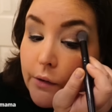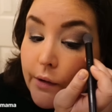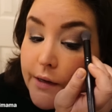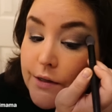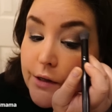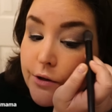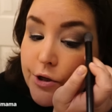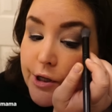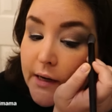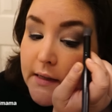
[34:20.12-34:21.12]
crazier
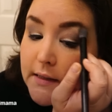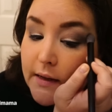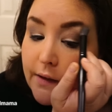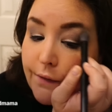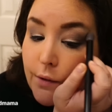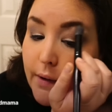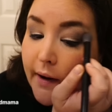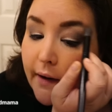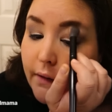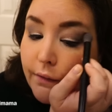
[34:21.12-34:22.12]
shades, like if you
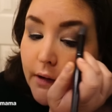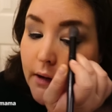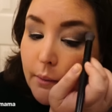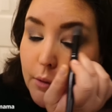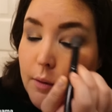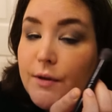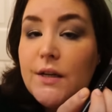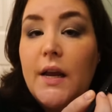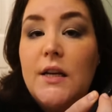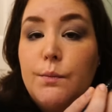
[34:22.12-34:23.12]
have um, Urban
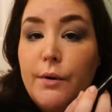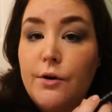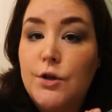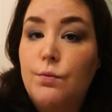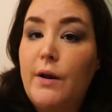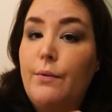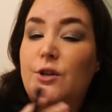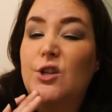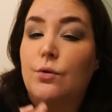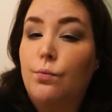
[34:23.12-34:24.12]
Decay's Bittersweet,
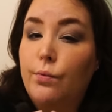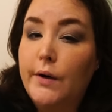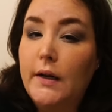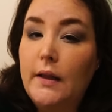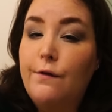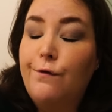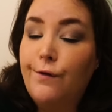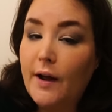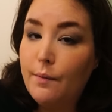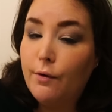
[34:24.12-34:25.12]
which is a really
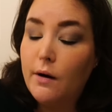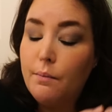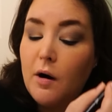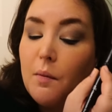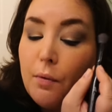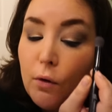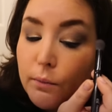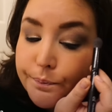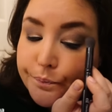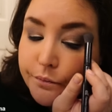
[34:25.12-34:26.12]
vibrant
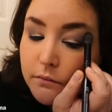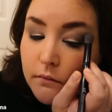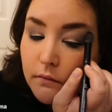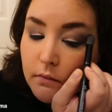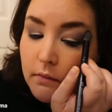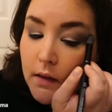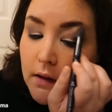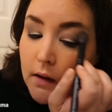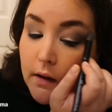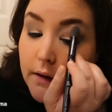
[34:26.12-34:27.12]
purple.
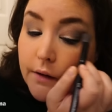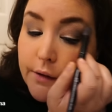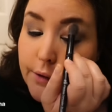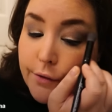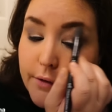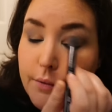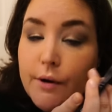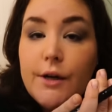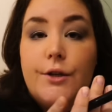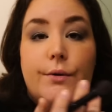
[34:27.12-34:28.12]
Go through
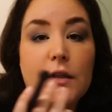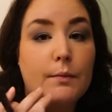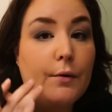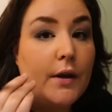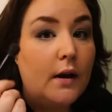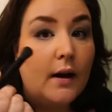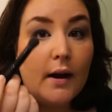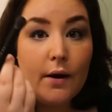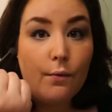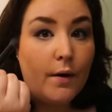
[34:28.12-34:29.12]
when you do a smoky
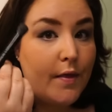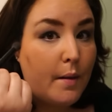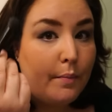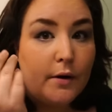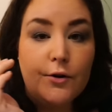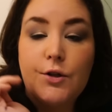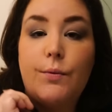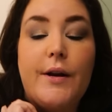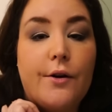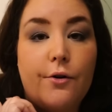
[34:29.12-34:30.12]
eye, run that
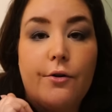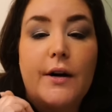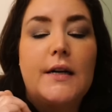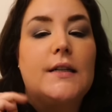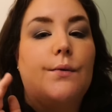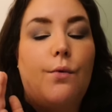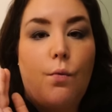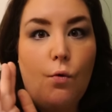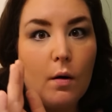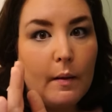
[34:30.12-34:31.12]
bittersweet in your crease. It
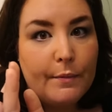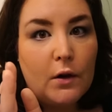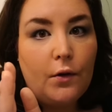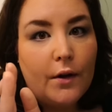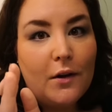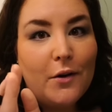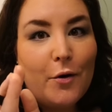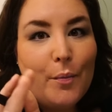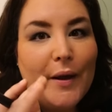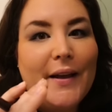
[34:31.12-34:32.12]
will warm up the look a
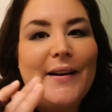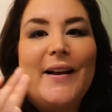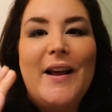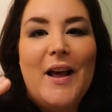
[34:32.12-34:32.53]
little bit